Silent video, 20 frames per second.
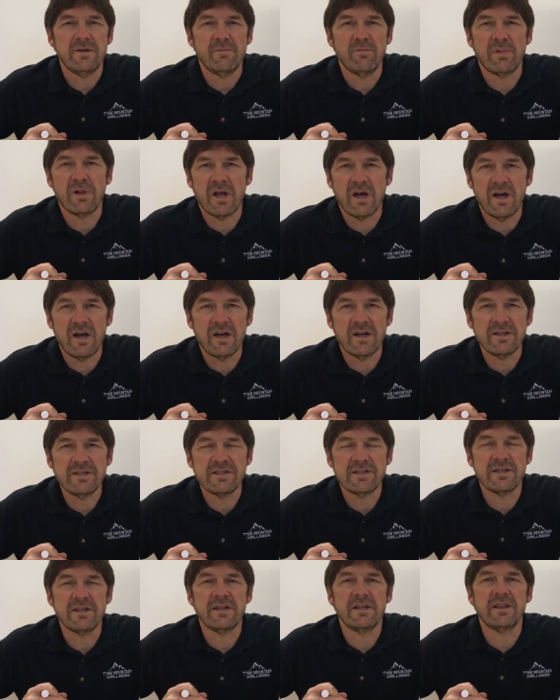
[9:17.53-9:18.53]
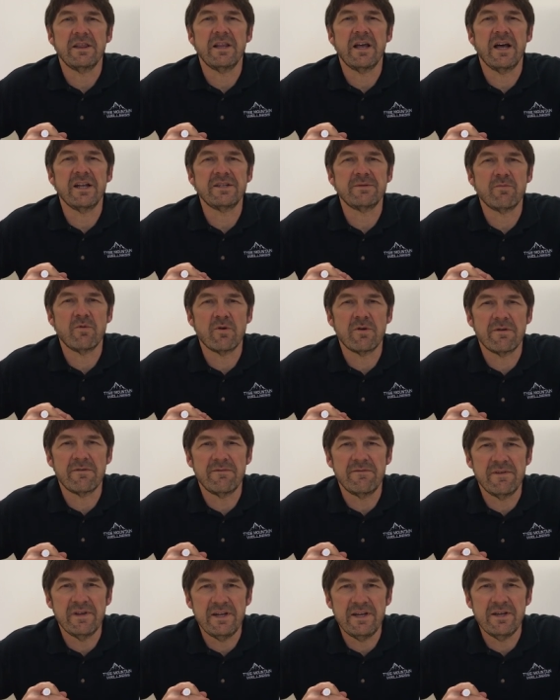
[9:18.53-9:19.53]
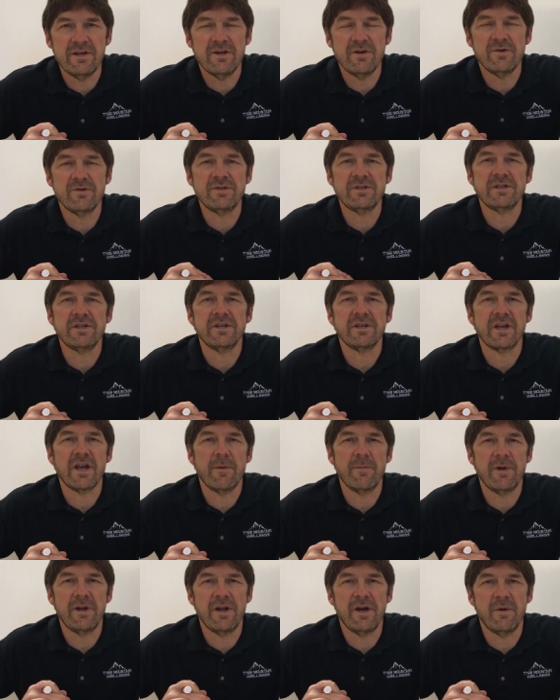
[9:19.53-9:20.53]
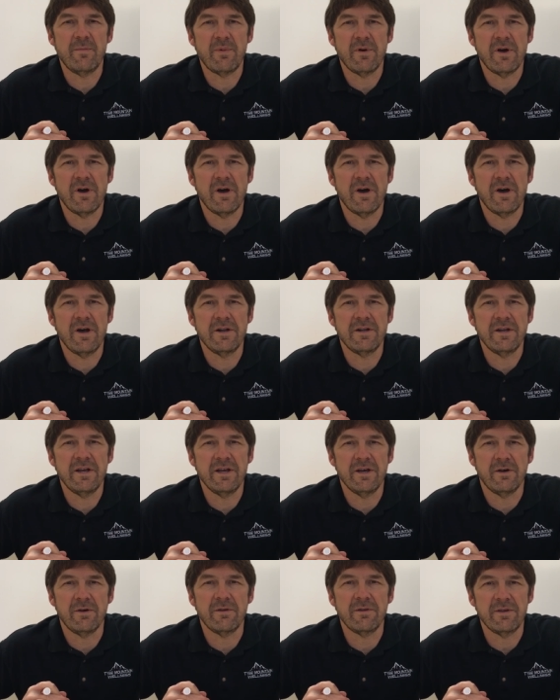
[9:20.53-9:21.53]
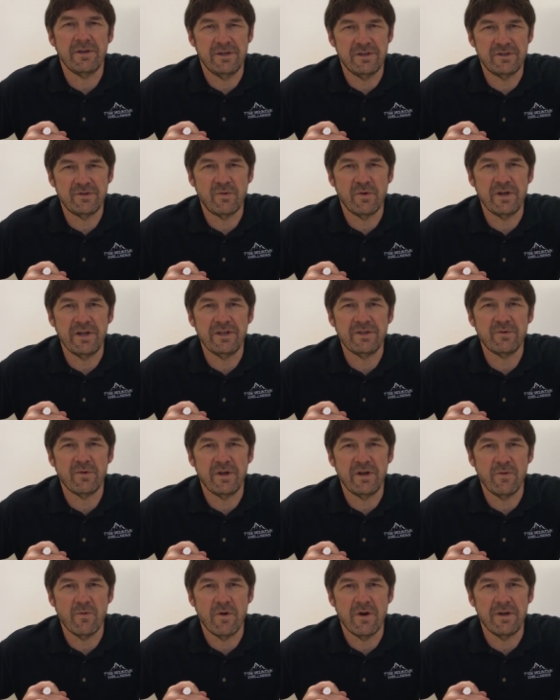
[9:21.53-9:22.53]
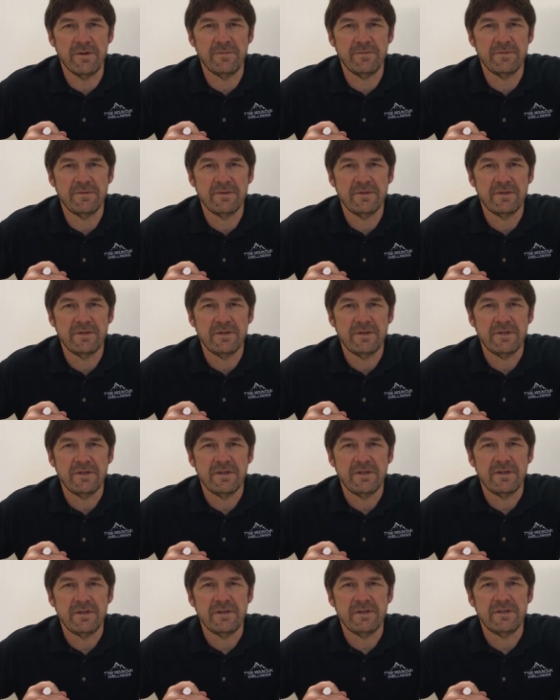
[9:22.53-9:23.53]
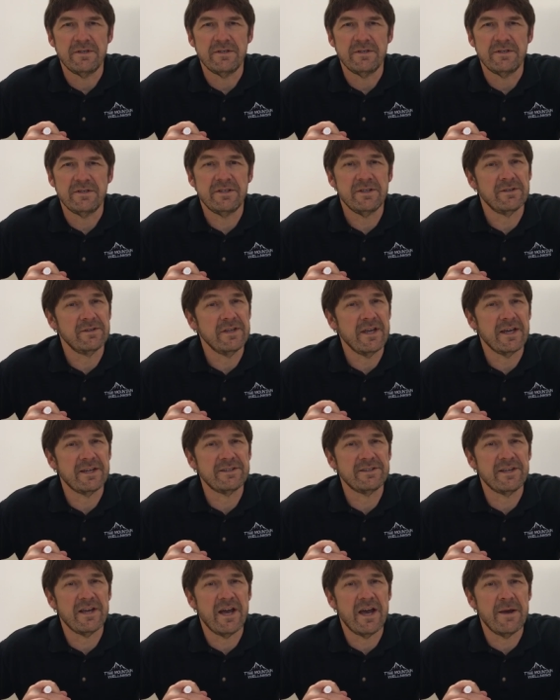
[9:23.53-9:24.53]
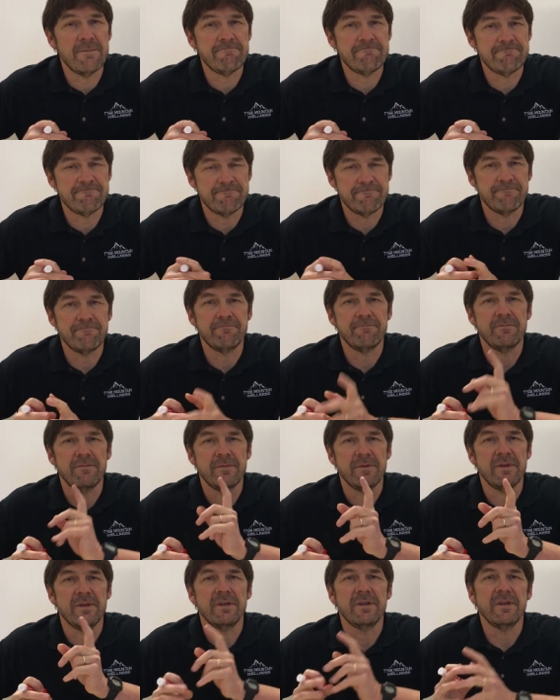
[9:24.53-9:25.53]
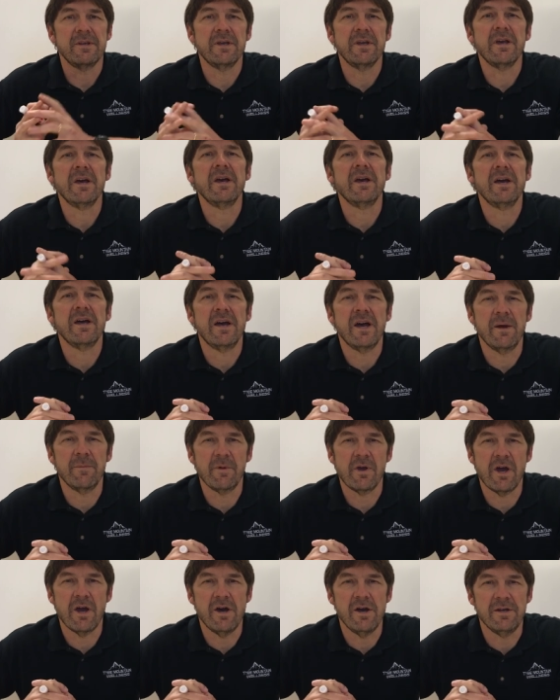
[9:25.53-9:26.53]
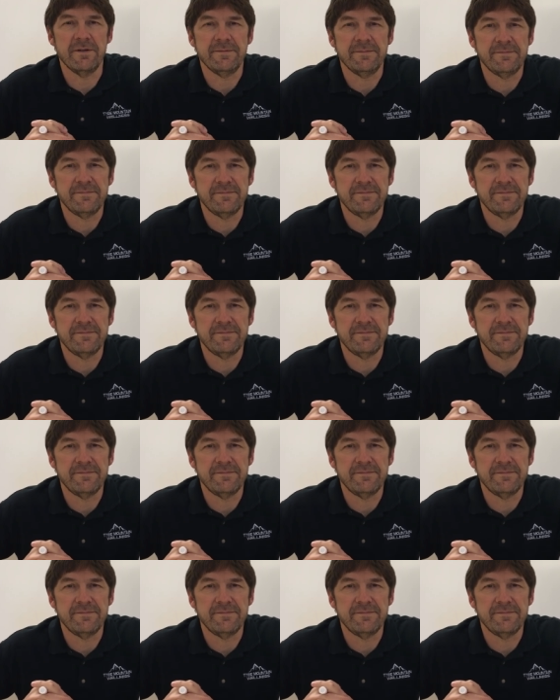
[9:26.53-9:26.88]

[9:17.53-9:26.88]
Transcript: blogs, lots more videos coming up on health in 2021. Till next time, I'm gone.